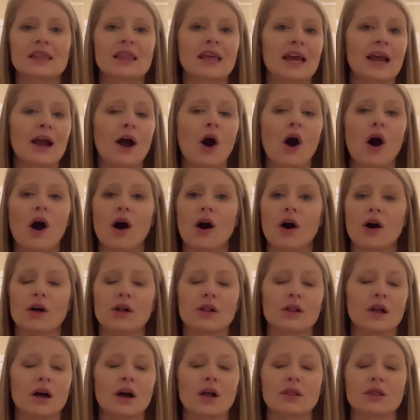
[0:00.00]
They
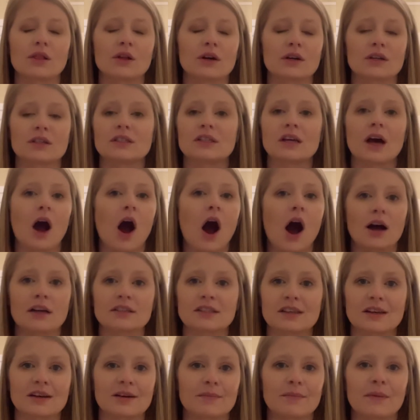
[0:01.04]
all looked
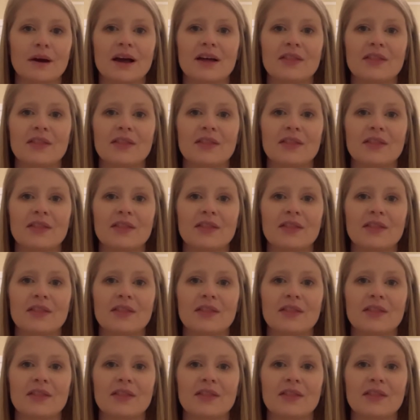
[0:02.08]
awesome.